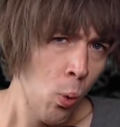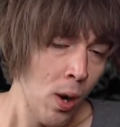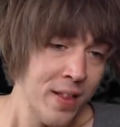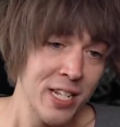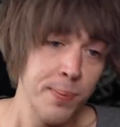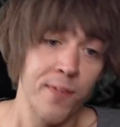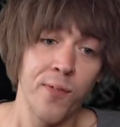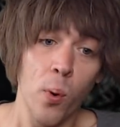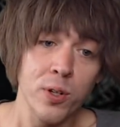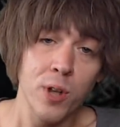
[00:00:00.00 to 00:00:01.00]
That's
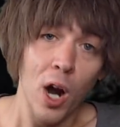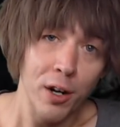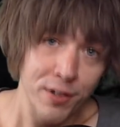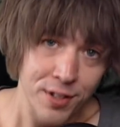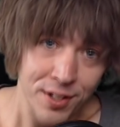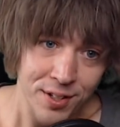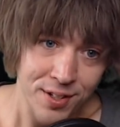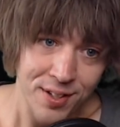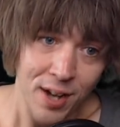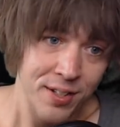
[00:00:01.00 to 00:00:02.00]
before dark resistance down,